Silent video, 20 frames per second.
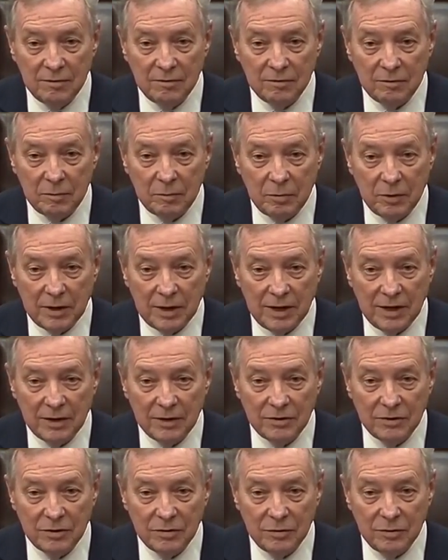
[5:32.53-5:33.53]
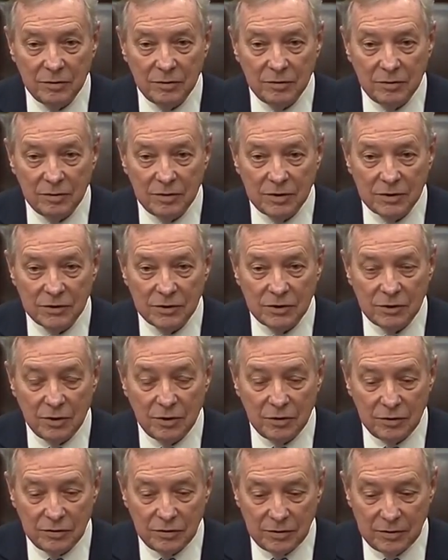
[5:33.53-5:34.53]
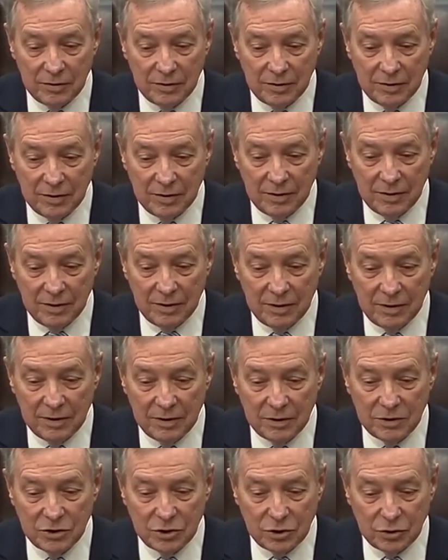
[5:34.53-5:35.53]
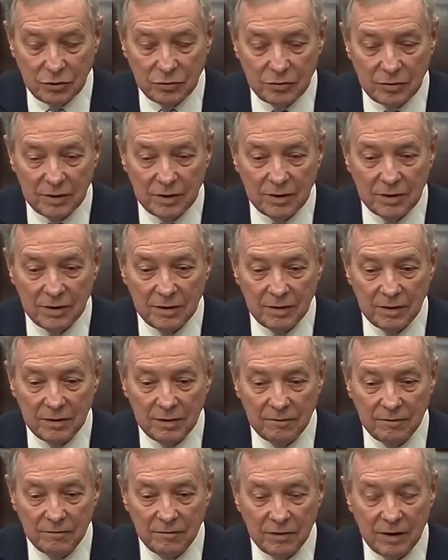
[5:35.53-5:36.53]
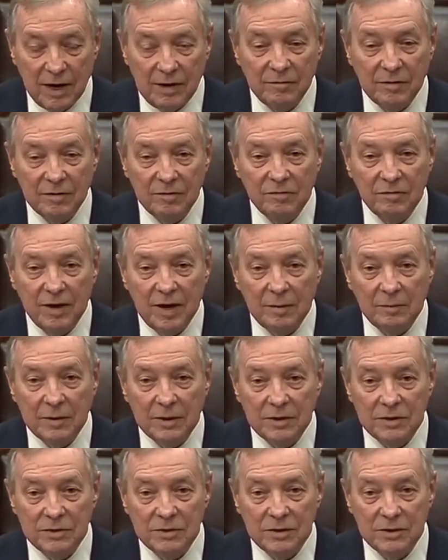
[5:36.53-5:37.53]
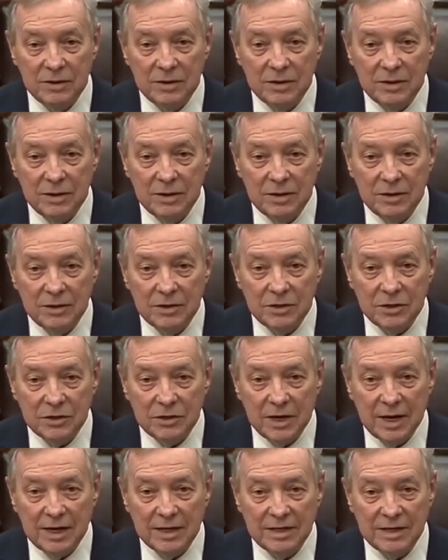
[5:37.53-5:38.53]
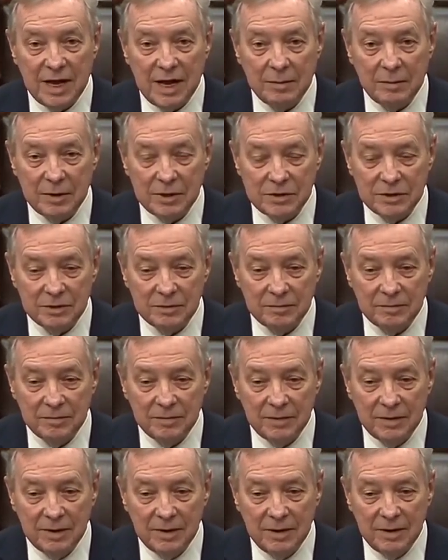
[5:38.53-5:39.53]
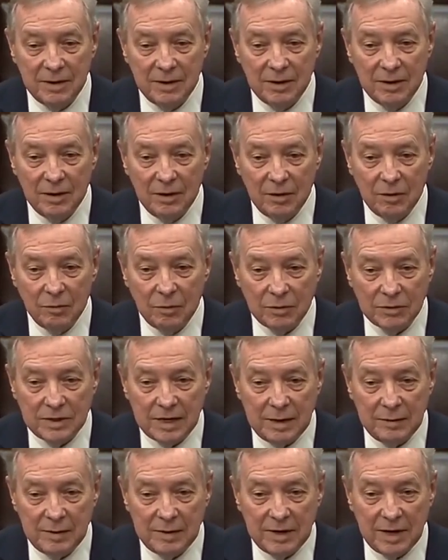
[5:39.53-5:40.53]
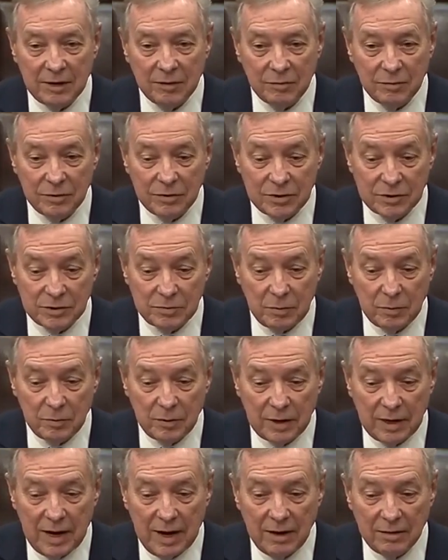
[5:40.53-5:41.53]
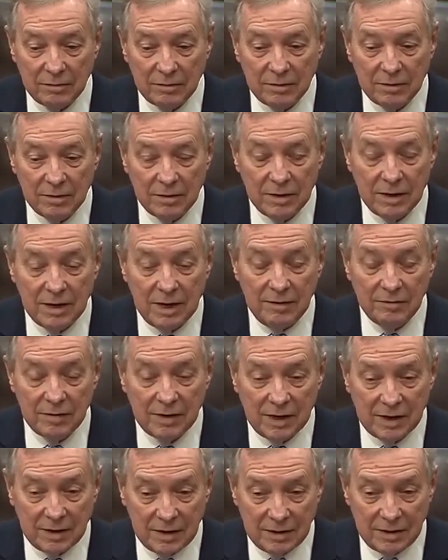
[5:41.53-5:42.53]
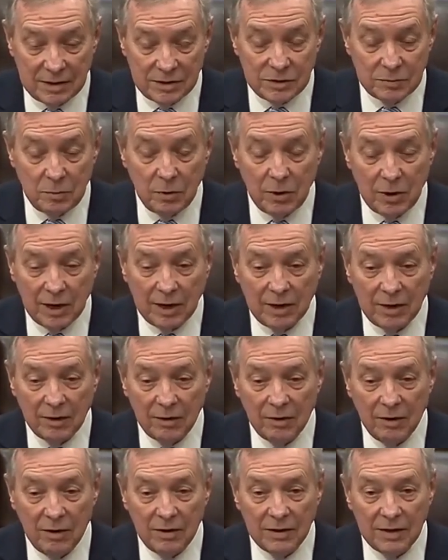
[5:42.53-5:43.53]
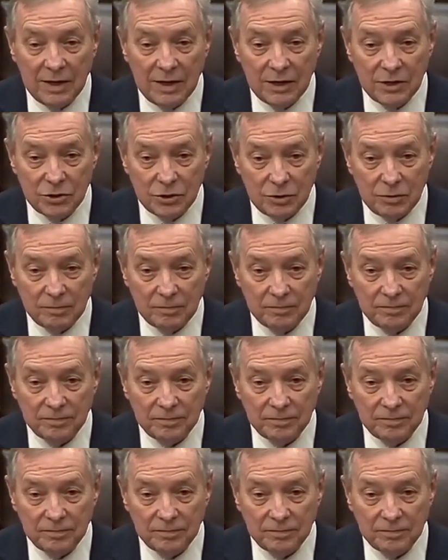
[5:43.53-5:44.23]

for bringing to this earth children for loving families, just like Tammy's. Well, Tammy Duckworth has spoken out even this morning on the issue